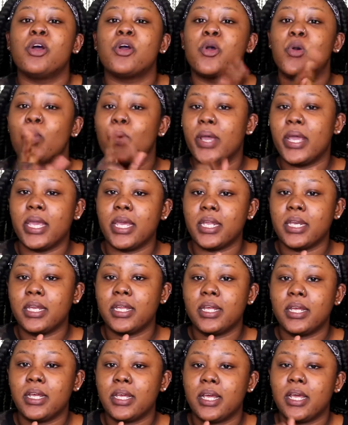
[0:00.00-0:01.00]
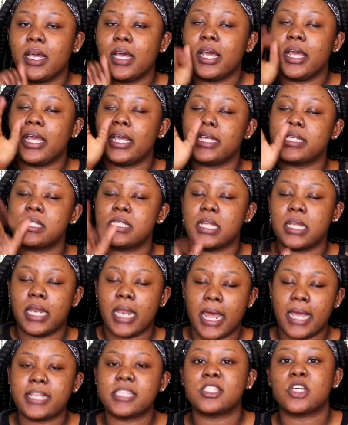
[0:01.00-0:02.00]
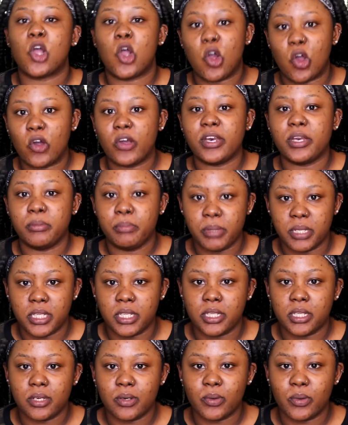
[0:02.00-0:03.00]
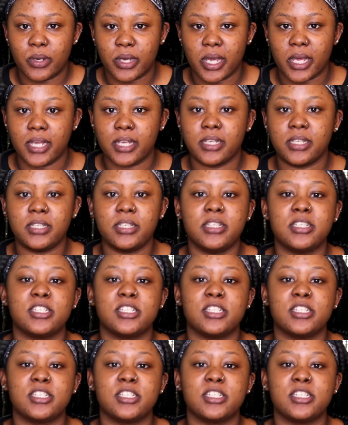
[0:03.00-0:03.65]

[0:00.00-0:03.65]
Queen is the next Cardi B, okay?